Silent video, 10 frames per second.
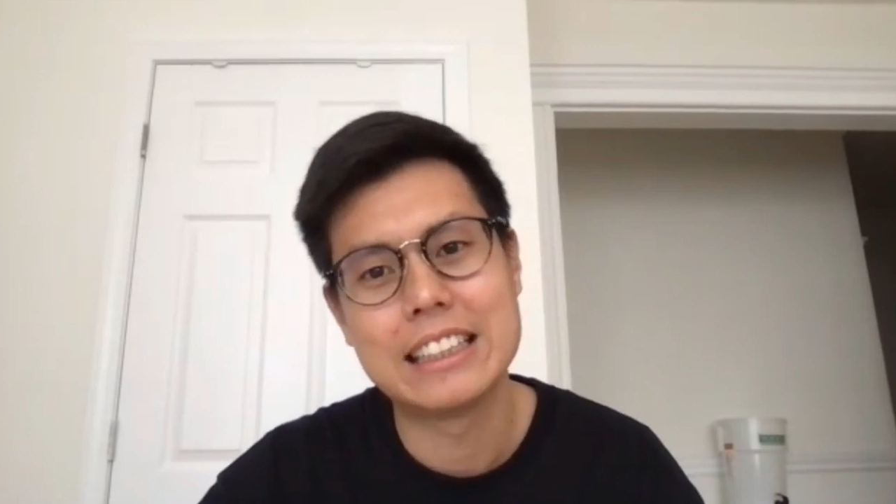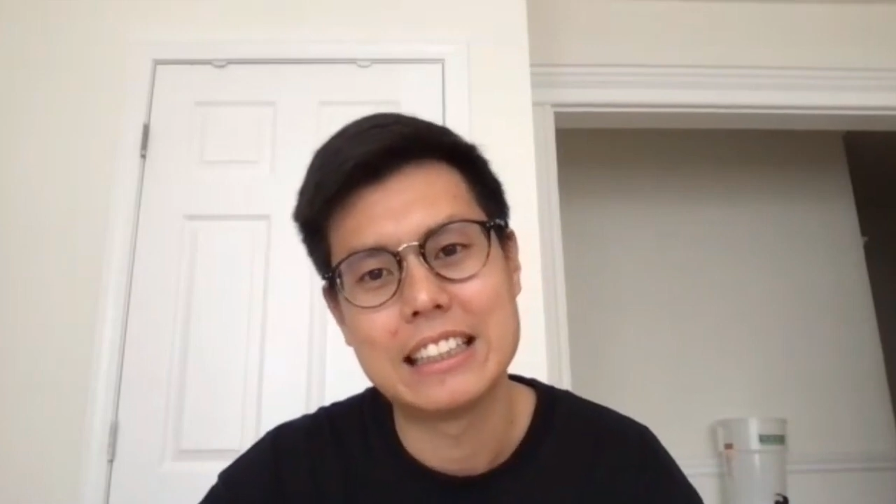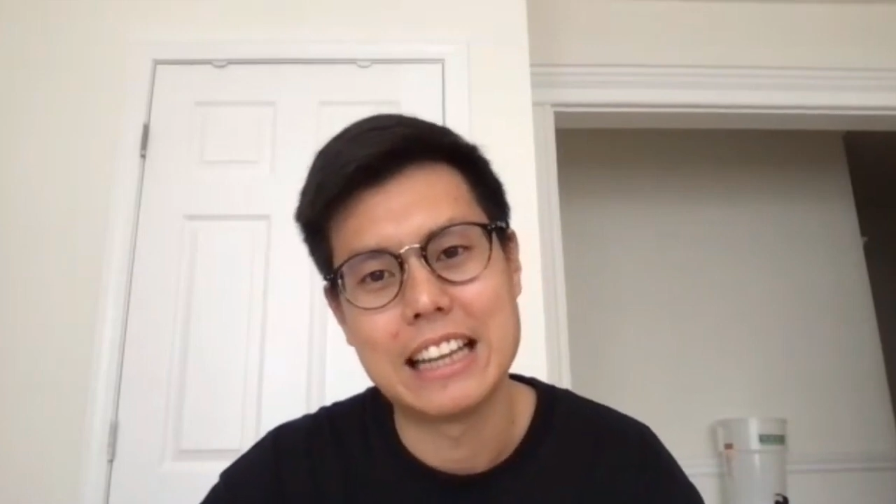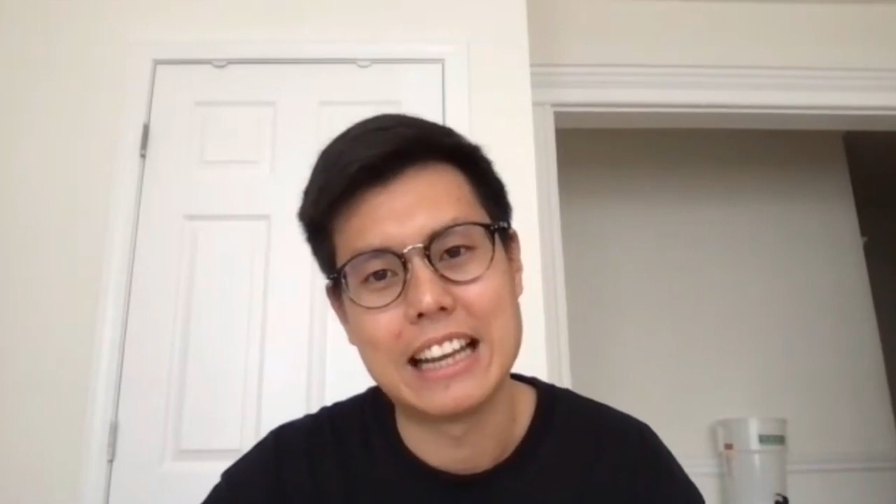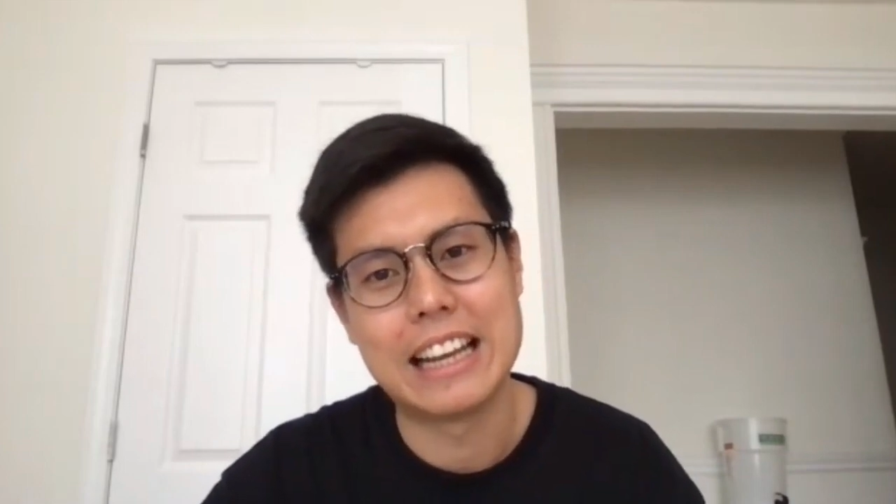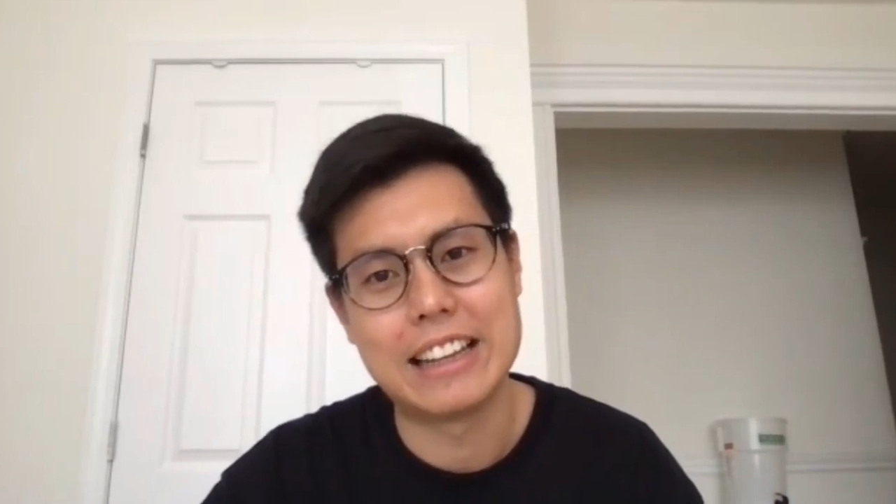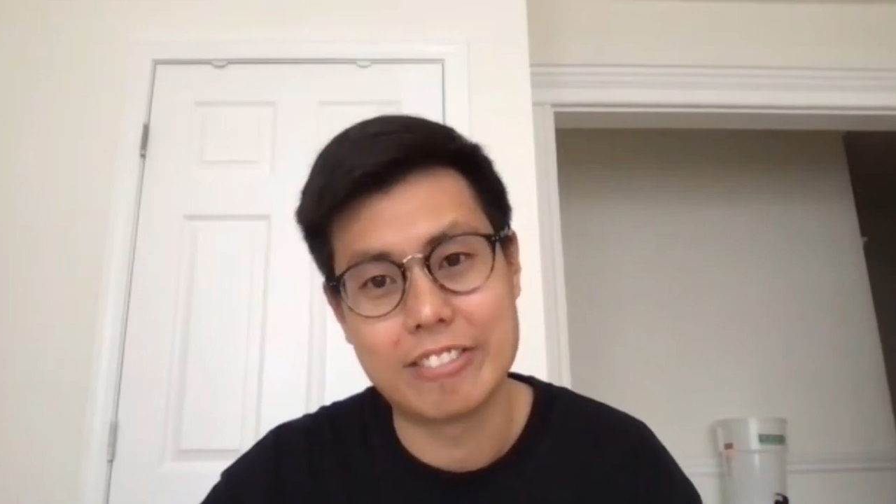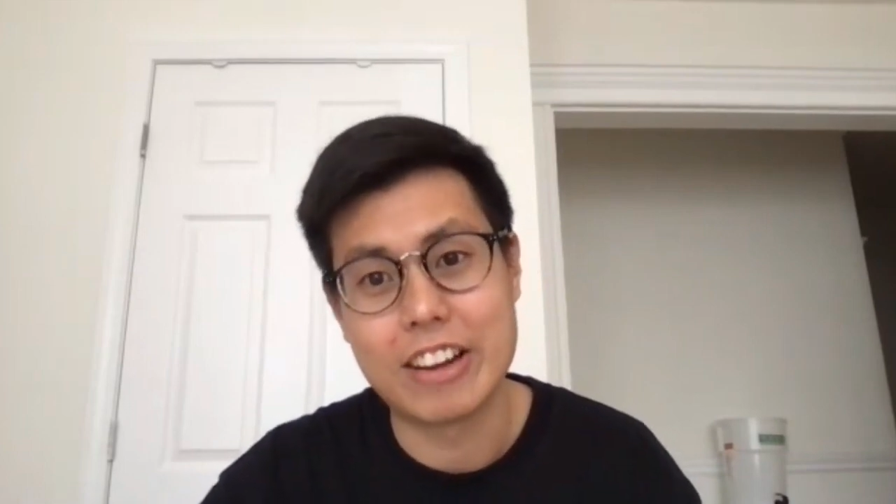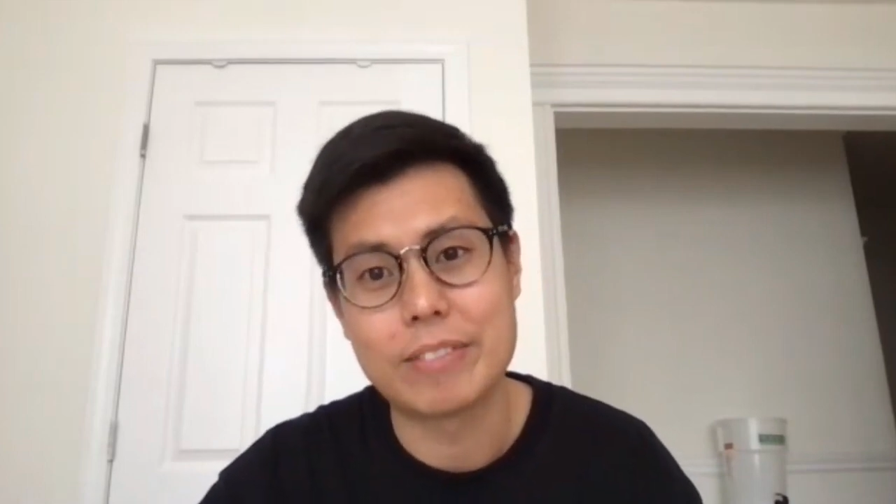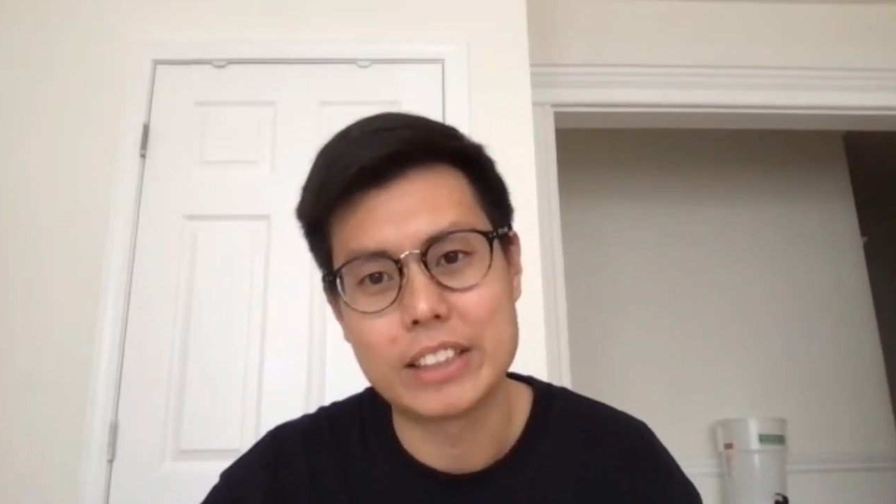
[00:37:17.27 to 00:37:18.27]
and the
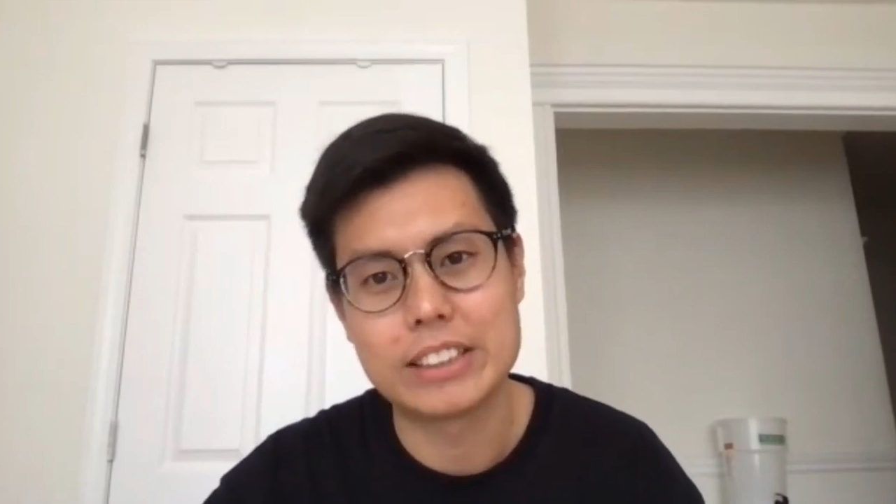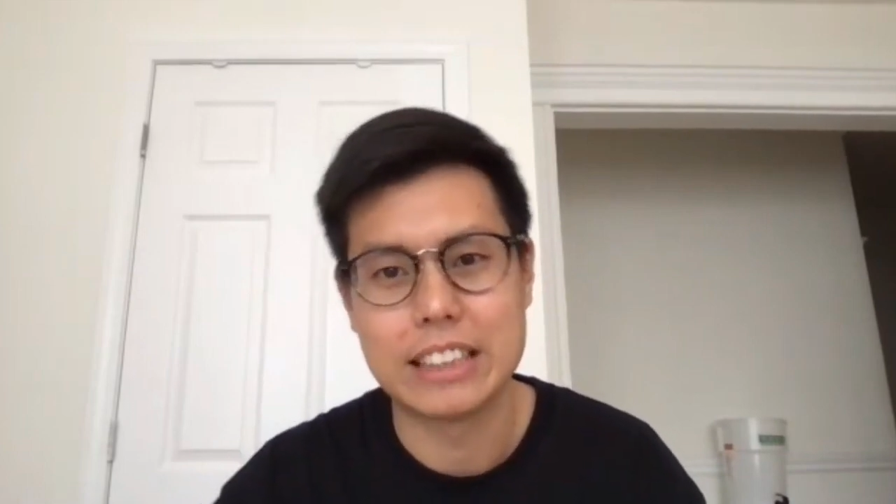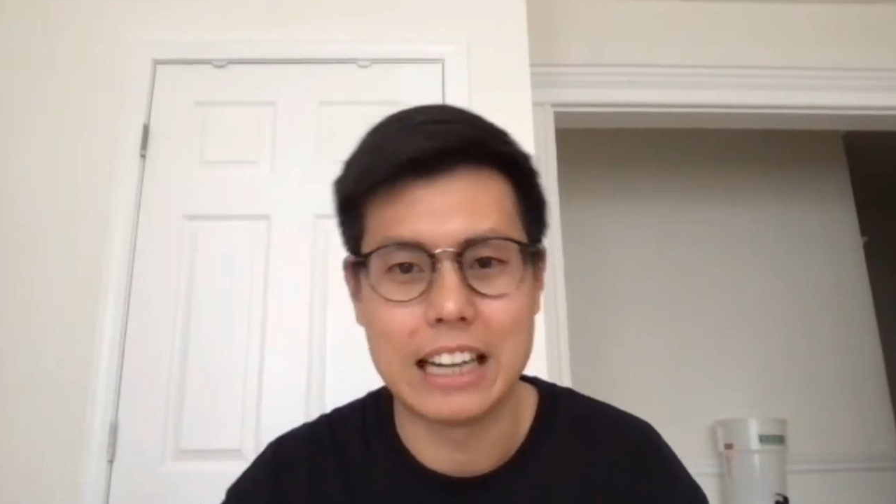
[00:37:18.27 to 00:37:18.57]
farmer.